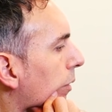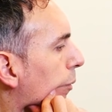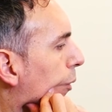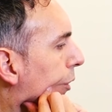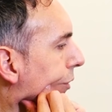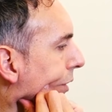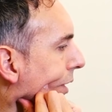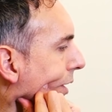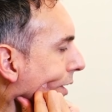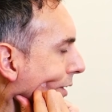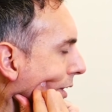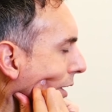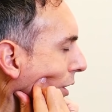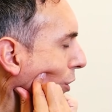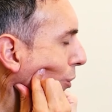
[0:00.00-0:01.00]
Well, you have
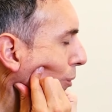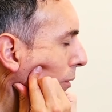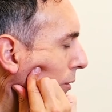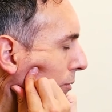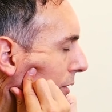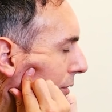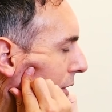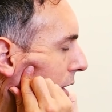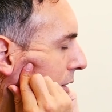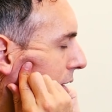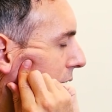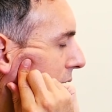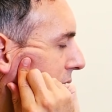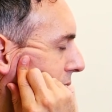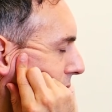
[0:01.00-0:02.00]
to have the
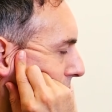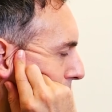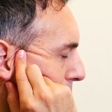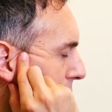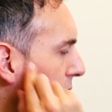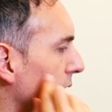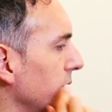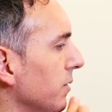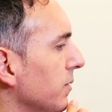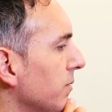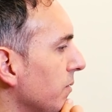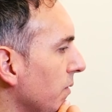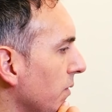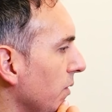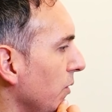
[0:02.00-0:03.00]
orofacial already phenomenal,
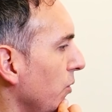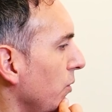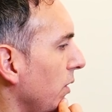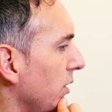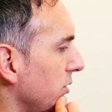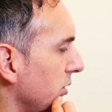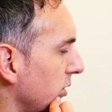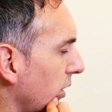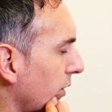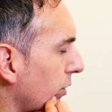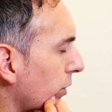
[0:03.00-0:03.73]
right? The feeling.